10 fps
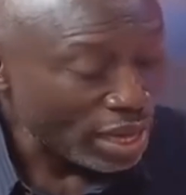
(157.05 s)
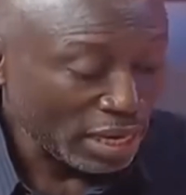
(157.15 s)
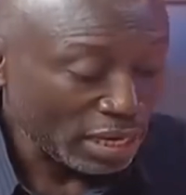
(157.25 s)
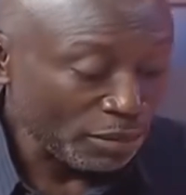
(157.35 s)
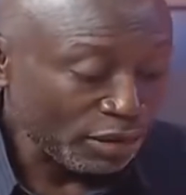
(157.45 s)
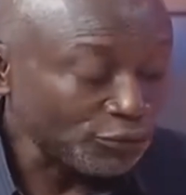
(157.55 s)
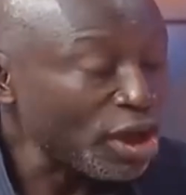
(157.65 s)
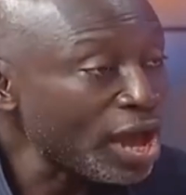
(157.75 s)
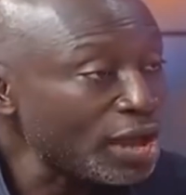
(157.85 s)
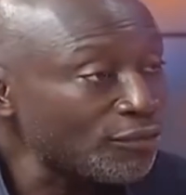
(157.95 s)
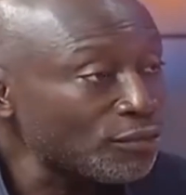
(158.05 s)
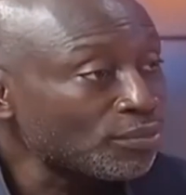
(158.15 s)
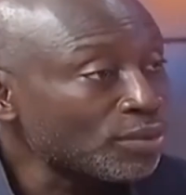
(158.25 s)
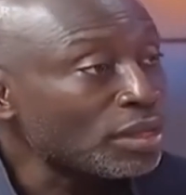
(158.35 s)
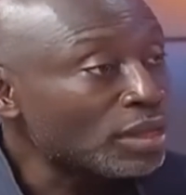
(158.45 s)
And number five,
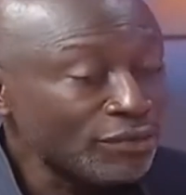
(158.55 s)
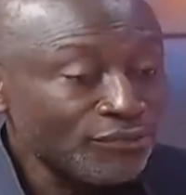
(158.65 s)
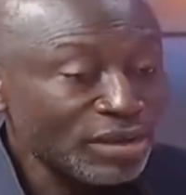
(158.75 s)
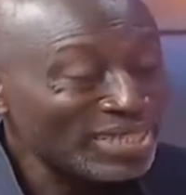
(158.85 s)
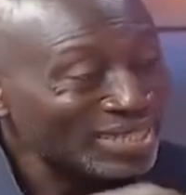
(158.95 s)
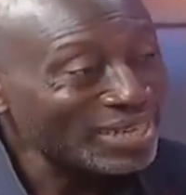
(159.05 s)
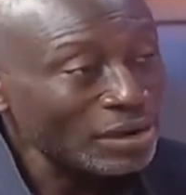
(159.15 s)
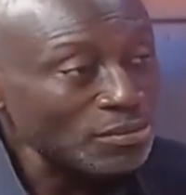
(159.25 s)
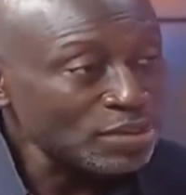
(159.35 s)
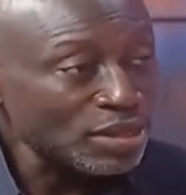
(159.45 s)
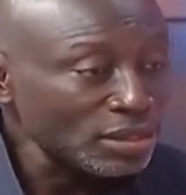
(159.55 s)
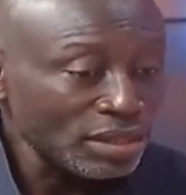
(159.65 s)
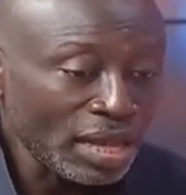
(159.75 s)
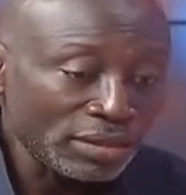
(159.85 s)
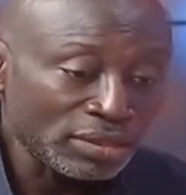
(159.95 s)
invest $10
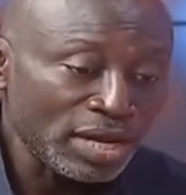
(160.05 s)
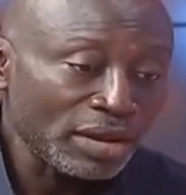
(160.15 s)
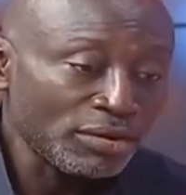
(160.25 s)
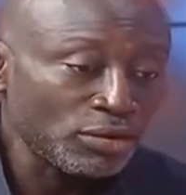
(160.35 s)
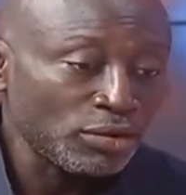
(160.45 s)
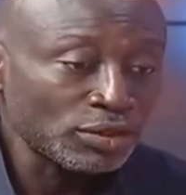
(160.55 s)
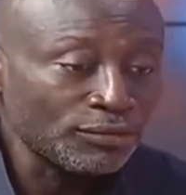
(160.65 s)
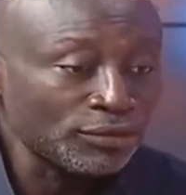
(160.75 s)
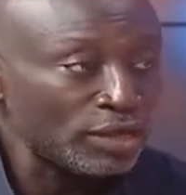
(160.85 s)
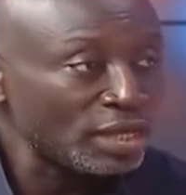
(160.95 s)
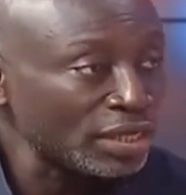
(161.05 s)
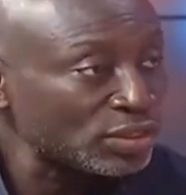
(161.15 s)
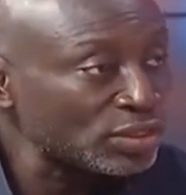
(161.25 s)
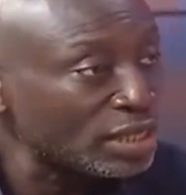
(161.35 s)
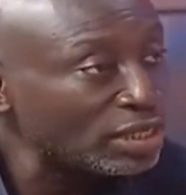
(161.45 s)
billion in agriculture for the
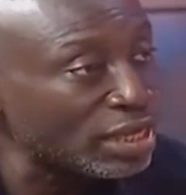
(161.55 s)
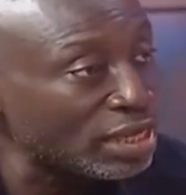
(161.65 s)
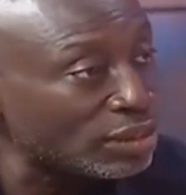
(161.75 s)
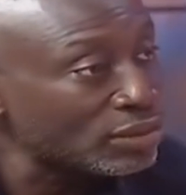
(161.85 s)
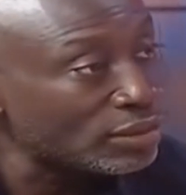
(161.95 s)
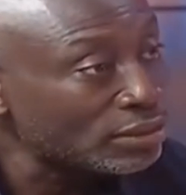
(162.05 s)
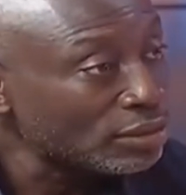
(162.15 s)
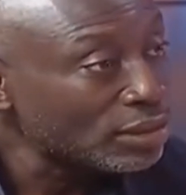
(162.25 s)
next 10 years.